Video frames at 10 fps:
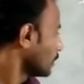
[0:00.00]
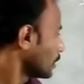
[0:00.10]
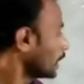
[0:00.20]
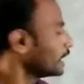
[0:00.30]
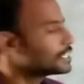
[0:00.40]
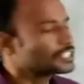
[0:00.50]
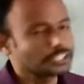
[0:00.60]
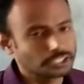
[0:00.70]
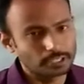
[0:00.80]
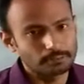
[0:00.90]

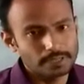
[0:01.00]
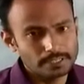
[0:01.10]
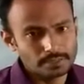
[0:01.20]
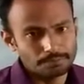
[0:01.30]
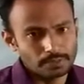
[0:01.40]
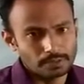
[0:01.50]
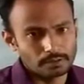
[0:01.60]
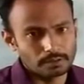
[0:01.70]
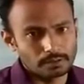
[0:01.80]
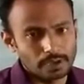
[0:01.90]
condensation, means
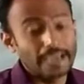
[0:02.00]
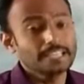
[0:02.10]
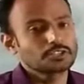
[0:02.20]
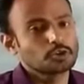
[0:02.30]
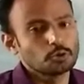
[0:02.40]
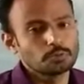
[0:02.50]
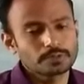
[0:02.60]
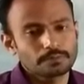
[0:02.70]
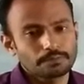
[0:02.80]
ice cubes,